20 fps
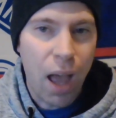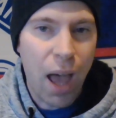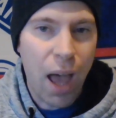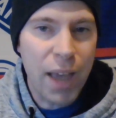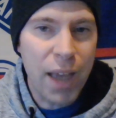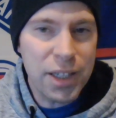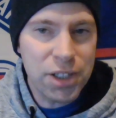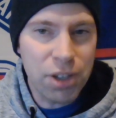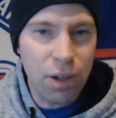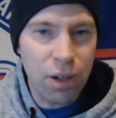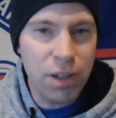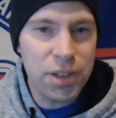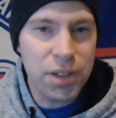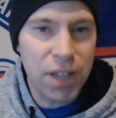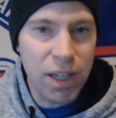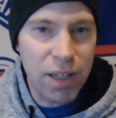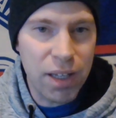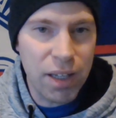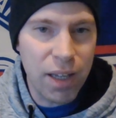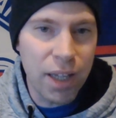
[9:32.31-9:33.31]
I started
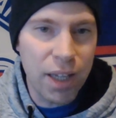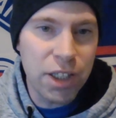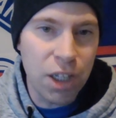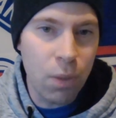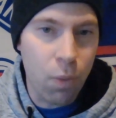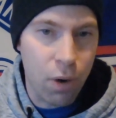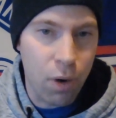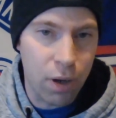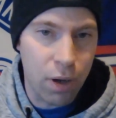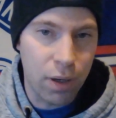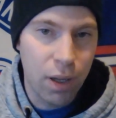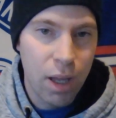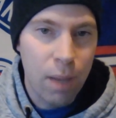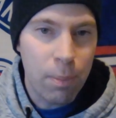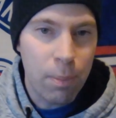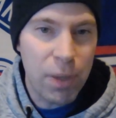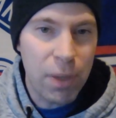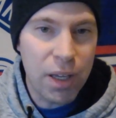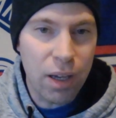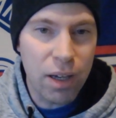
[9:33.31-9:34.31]
taking AG1
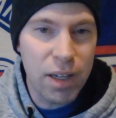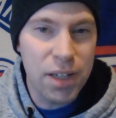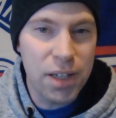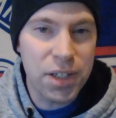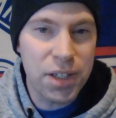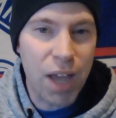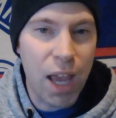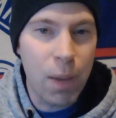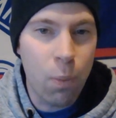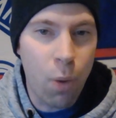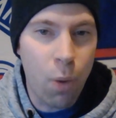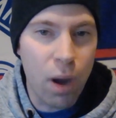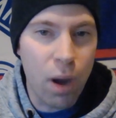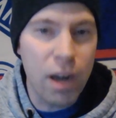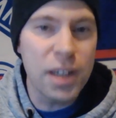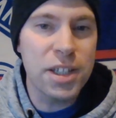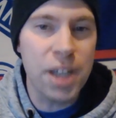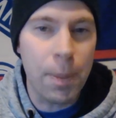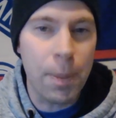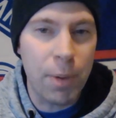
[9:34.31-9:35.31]
because I want
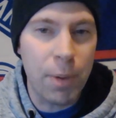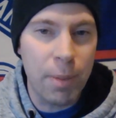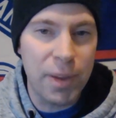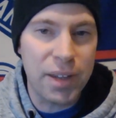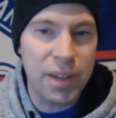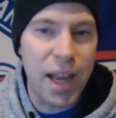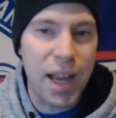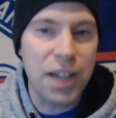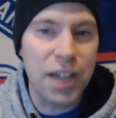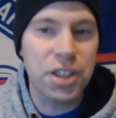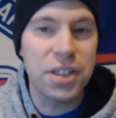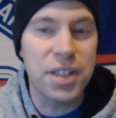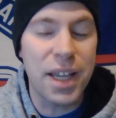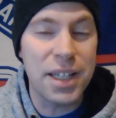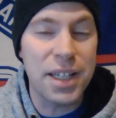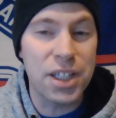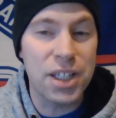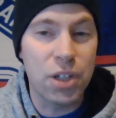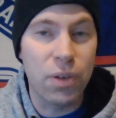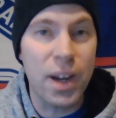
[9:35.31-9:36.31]
a supplement that actually
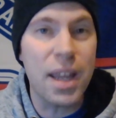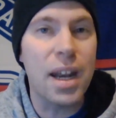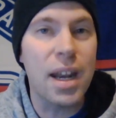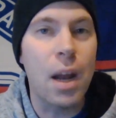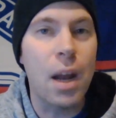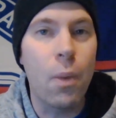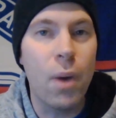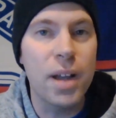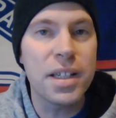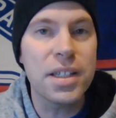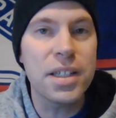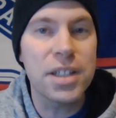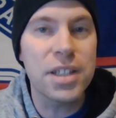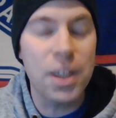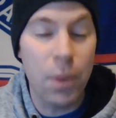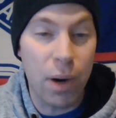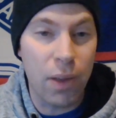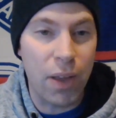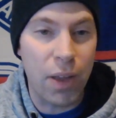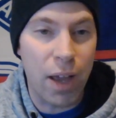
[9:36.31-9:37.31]
tastes great, and I wanted to see
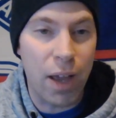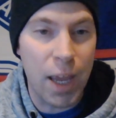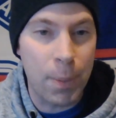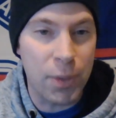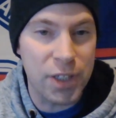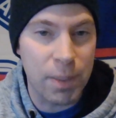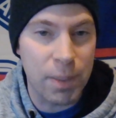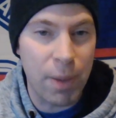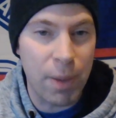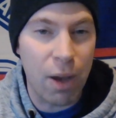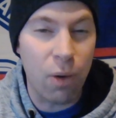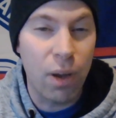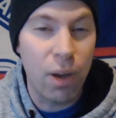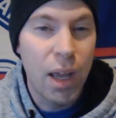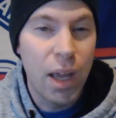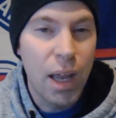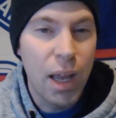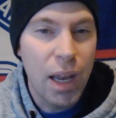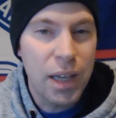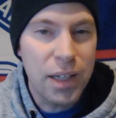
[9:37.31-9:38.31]
what all the hype was about.
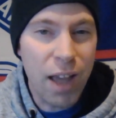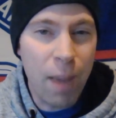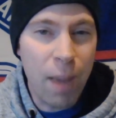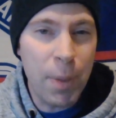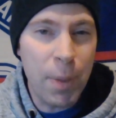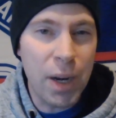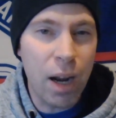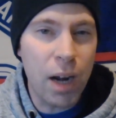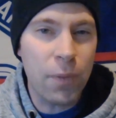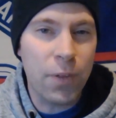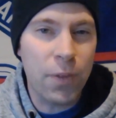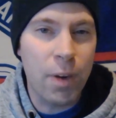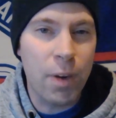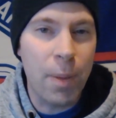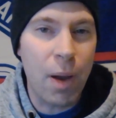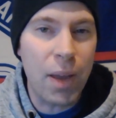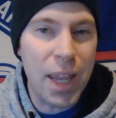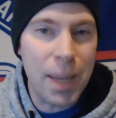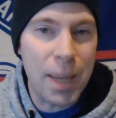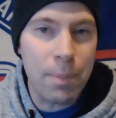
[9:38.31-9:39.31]
Now I've been on it for
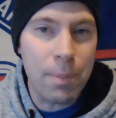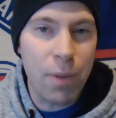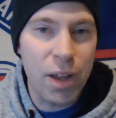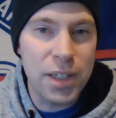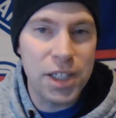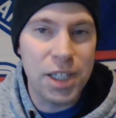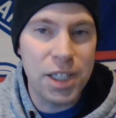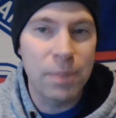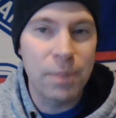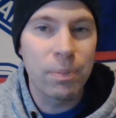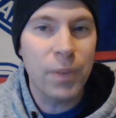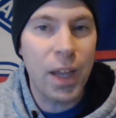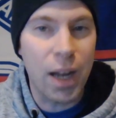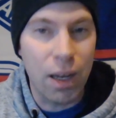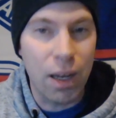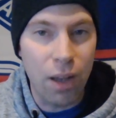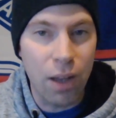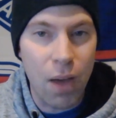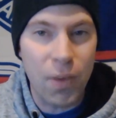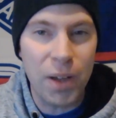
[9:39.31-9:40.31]
about 8 months, and
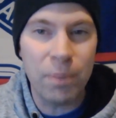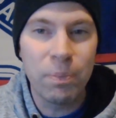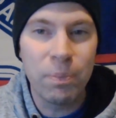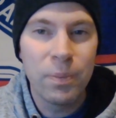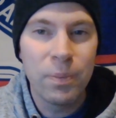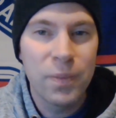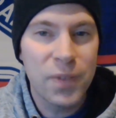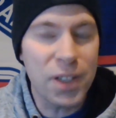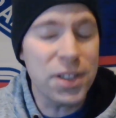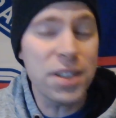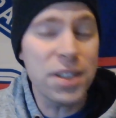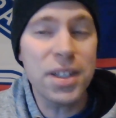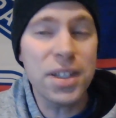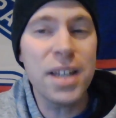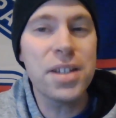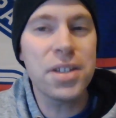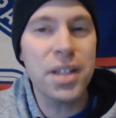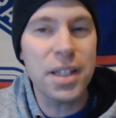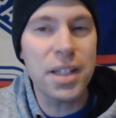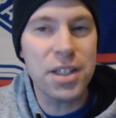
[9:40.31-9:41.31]
I love it. Doesn't
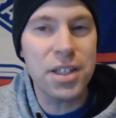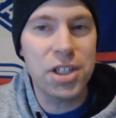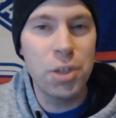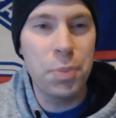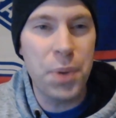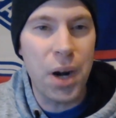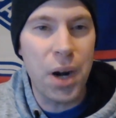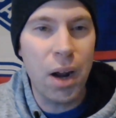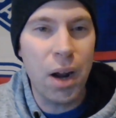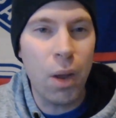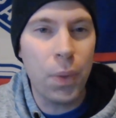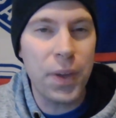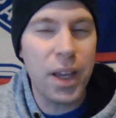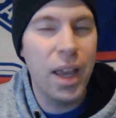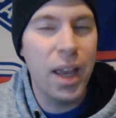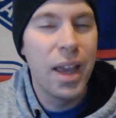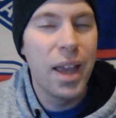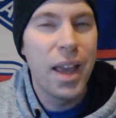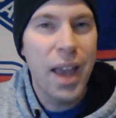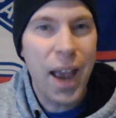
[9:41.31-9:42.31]
taste like it's super
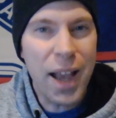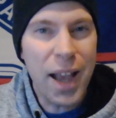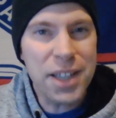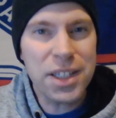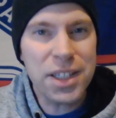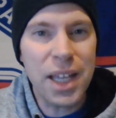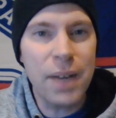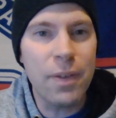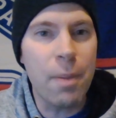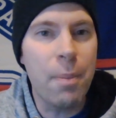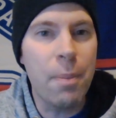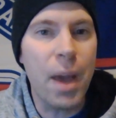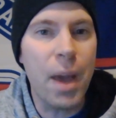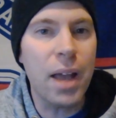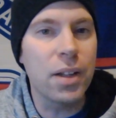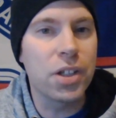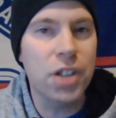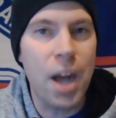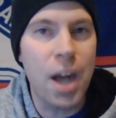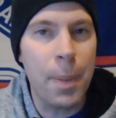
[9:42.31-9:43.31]
healthy. Has kind of a
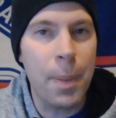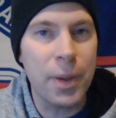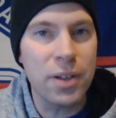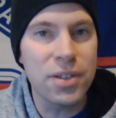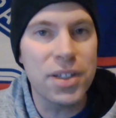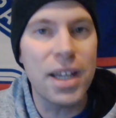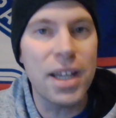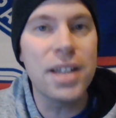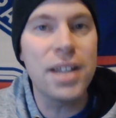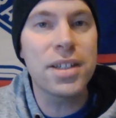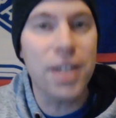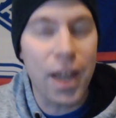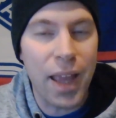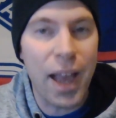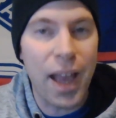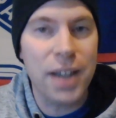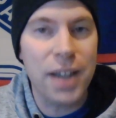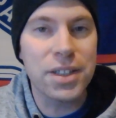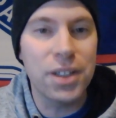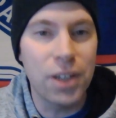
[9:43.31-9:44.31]
mild tropical taste that I
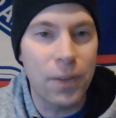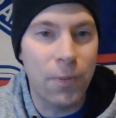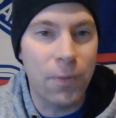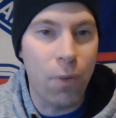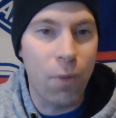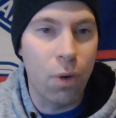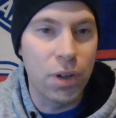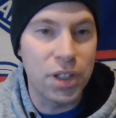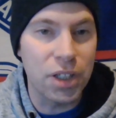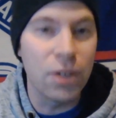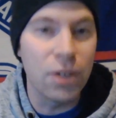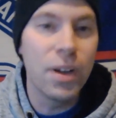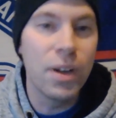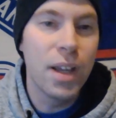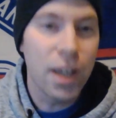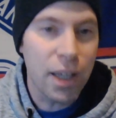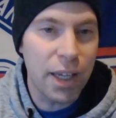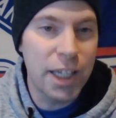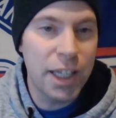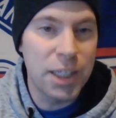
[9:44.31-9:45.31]
actually look forward to
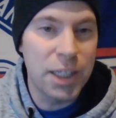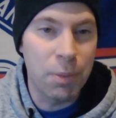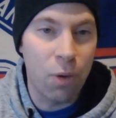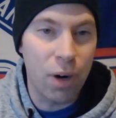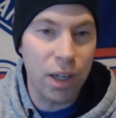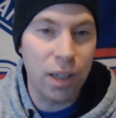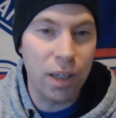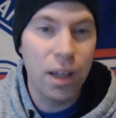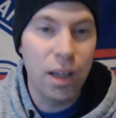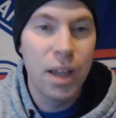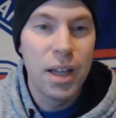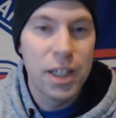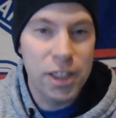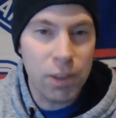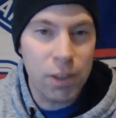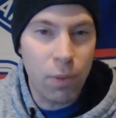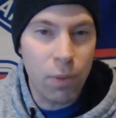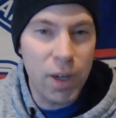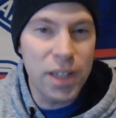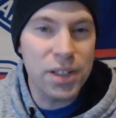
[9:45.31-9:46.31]
each morning.
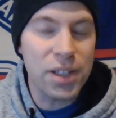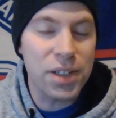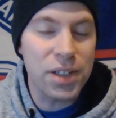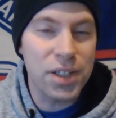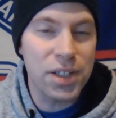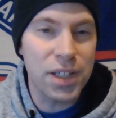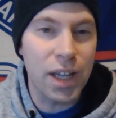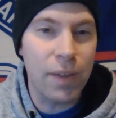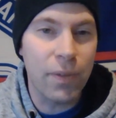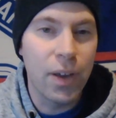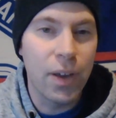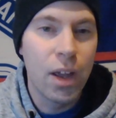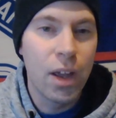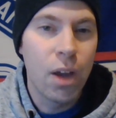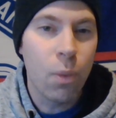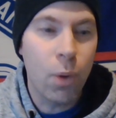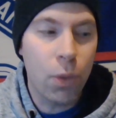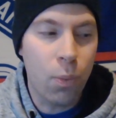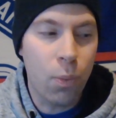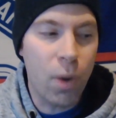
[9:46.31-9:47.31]
So what is this stuff?
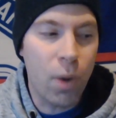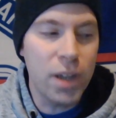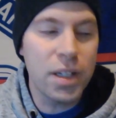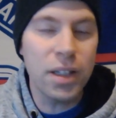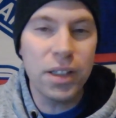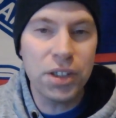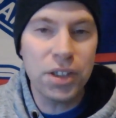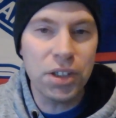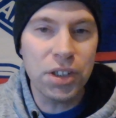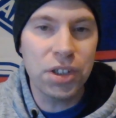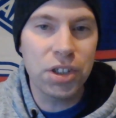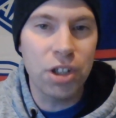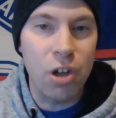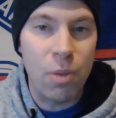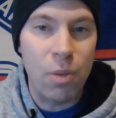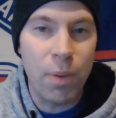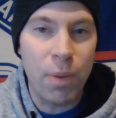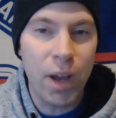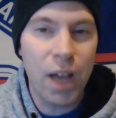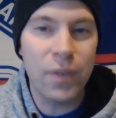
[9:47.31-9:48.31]
With one delicious
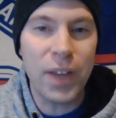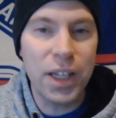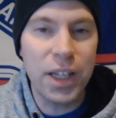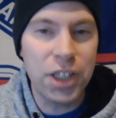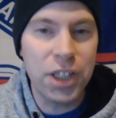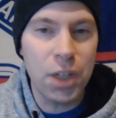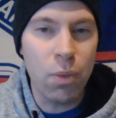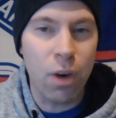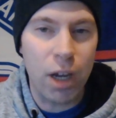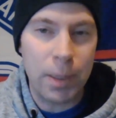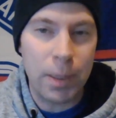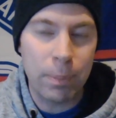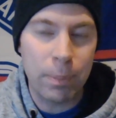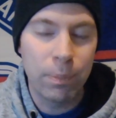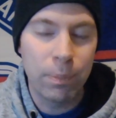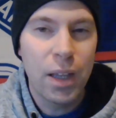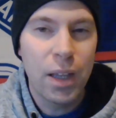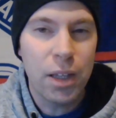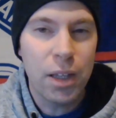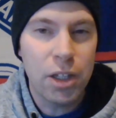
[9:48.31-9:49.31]
scoop of AG1,
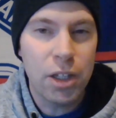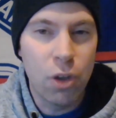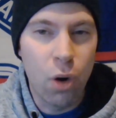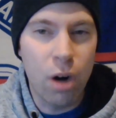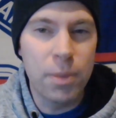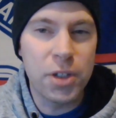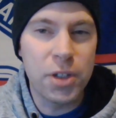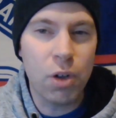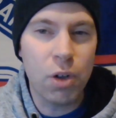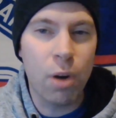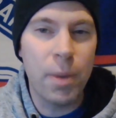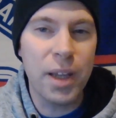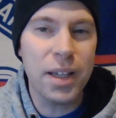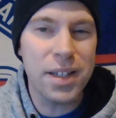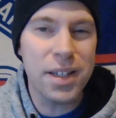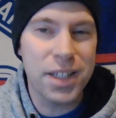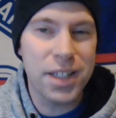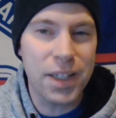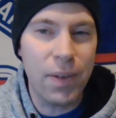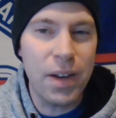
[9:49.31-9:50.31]
you're
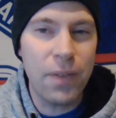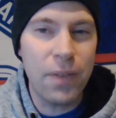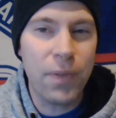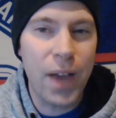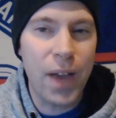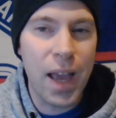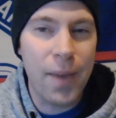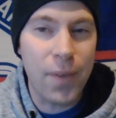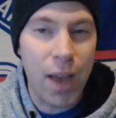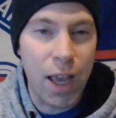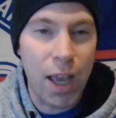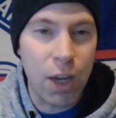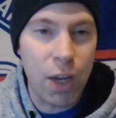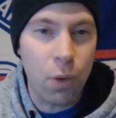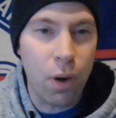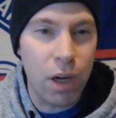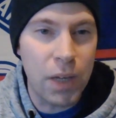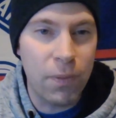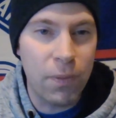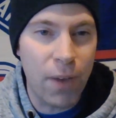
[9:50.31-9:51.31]
absorbing 75
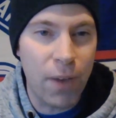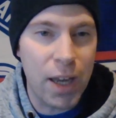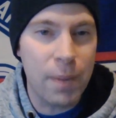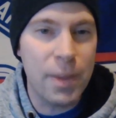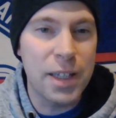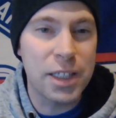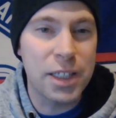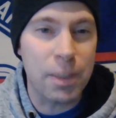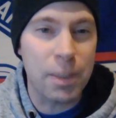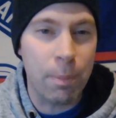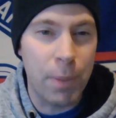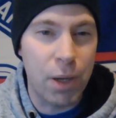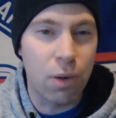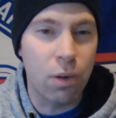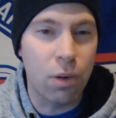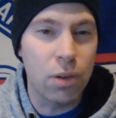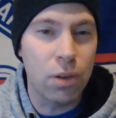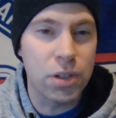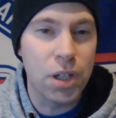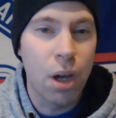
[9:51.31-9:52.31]
high-quality vitamins,
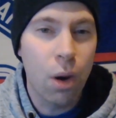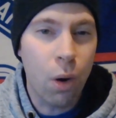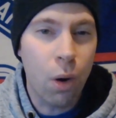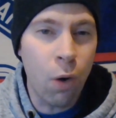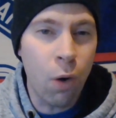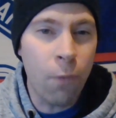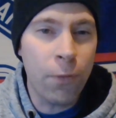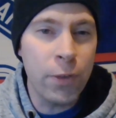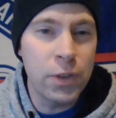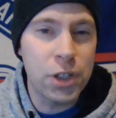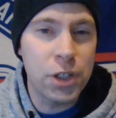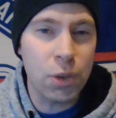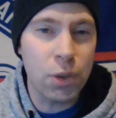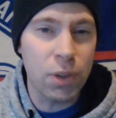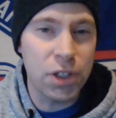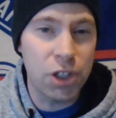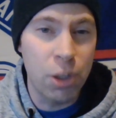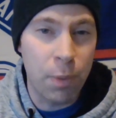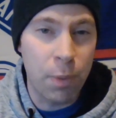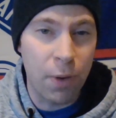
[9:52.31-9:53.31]
minerals, whole food
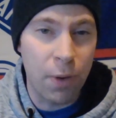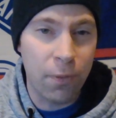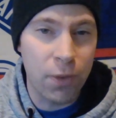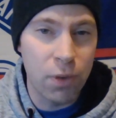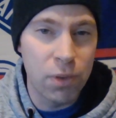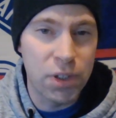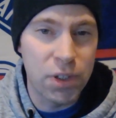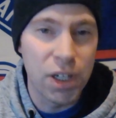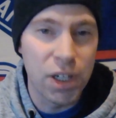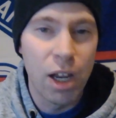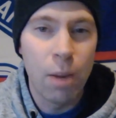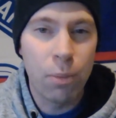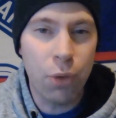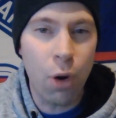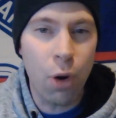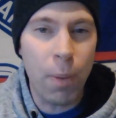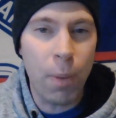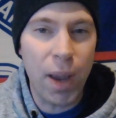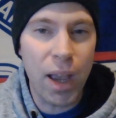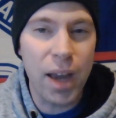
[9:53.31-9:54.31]
source superfoods,
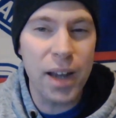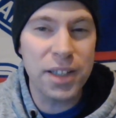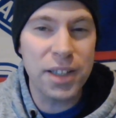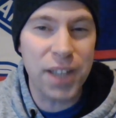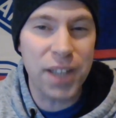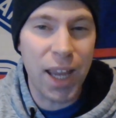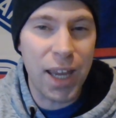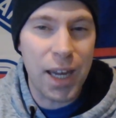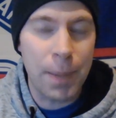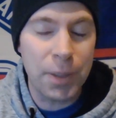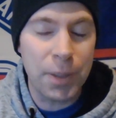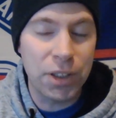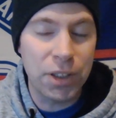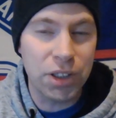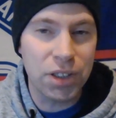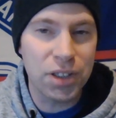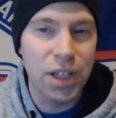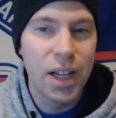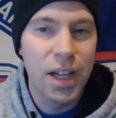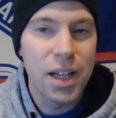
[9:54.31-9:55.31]
probiotics, and
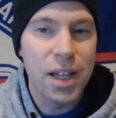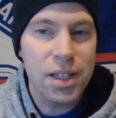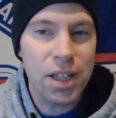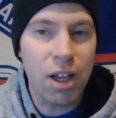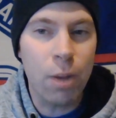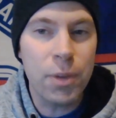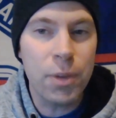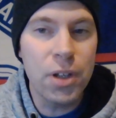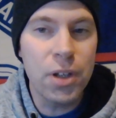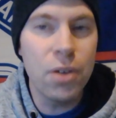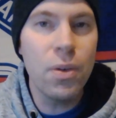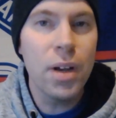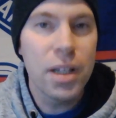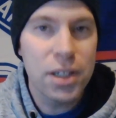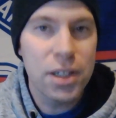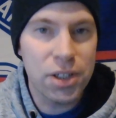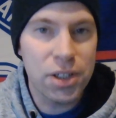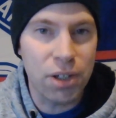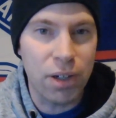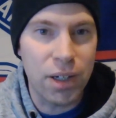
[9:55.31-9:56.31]
adaptogens to help you
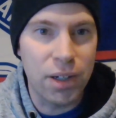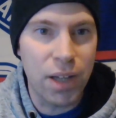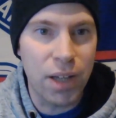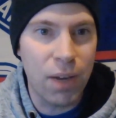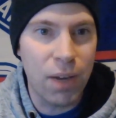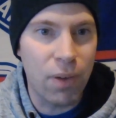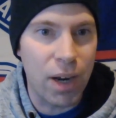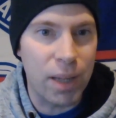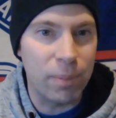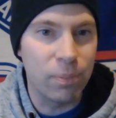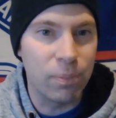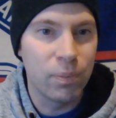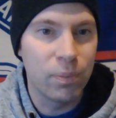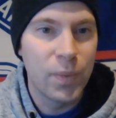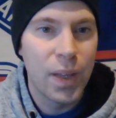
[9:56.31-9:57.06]
start your day right.